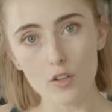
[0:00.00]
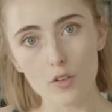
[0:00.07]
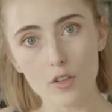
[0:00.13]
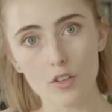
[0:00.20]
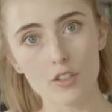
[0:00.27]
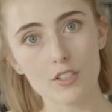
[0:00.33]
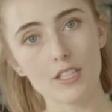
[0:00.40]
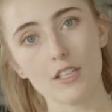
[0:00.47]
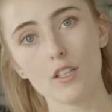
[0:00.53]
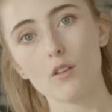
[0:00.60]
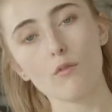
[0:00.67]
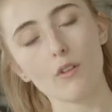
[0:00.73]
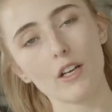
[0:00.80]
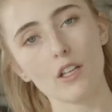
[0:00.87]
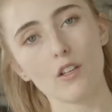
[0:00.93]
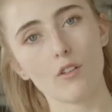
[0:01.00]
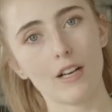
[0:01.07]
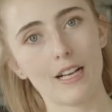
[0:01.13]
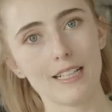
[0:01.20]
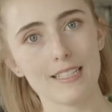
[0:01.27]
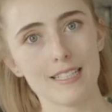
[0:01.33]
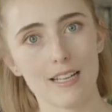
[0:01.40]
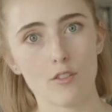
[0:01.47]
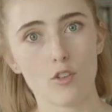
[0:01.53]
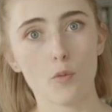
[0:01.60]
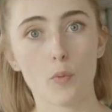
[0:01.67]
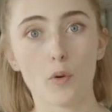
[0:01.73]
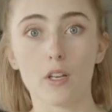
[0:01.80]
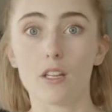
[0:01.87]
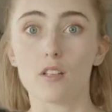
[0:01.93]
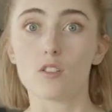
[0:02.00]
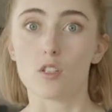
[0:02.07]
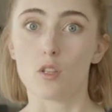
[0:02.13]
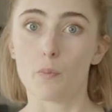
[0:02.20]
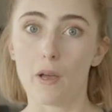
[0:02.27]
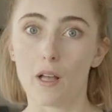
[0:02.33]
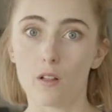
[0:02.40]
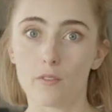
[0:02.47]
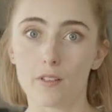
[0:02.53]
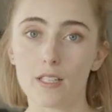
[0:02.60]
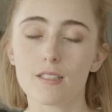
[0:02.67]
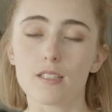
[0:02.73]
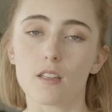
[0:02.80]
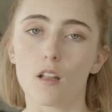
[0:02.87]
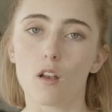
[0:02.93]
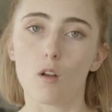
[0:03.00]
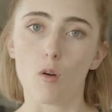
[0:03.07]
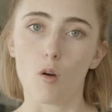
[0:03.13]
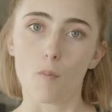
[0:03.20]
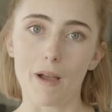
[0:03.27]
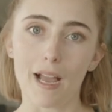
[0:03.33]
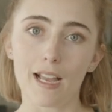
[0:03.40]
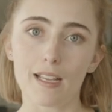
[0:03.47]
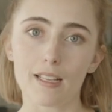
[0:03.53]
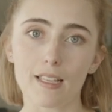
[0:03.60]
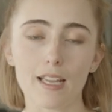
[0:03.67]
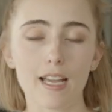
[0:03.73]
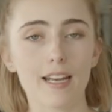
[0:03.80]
you can continue running your hands down your body to the pelvis in the lower back.